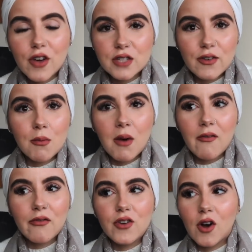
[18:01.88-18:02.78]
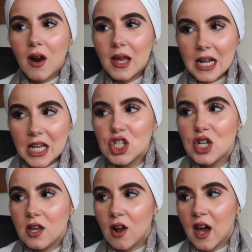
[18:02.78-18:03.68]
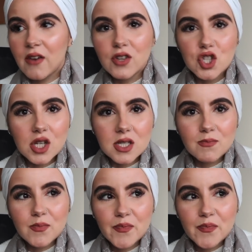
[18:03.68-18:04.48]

first few months, you're like literally your life is just